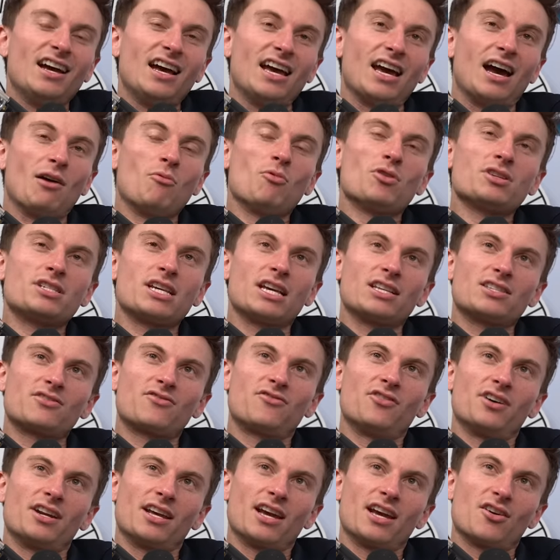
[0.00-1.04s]
I will say it's
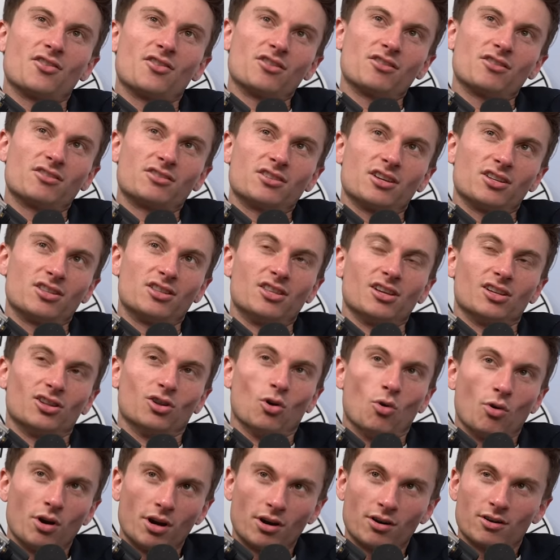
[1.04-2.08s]
funny how there's the
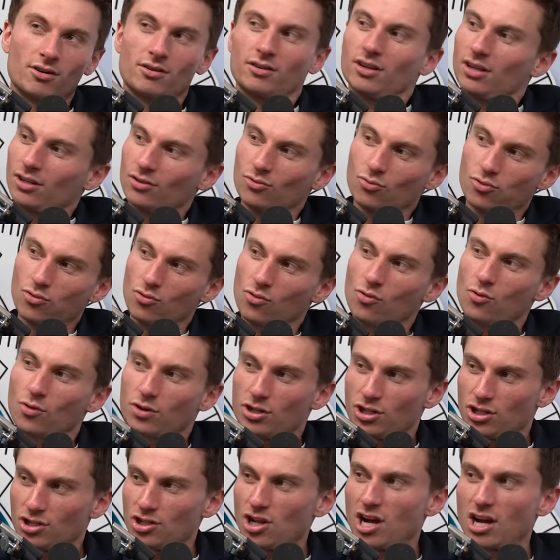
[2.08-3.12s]
lawyer who, who we're
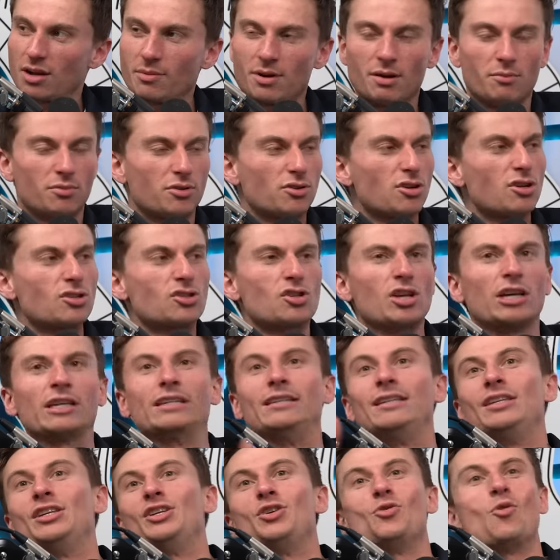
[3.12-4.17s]
just talking about, but there's also like
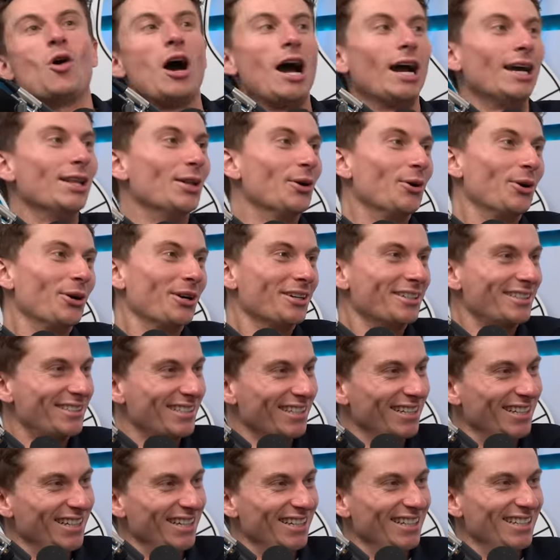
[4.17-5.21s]
DUI lawyers.
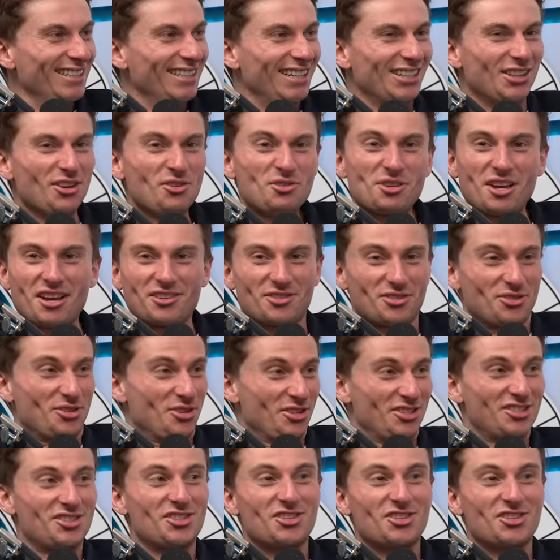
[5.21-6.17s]
Like those guys are just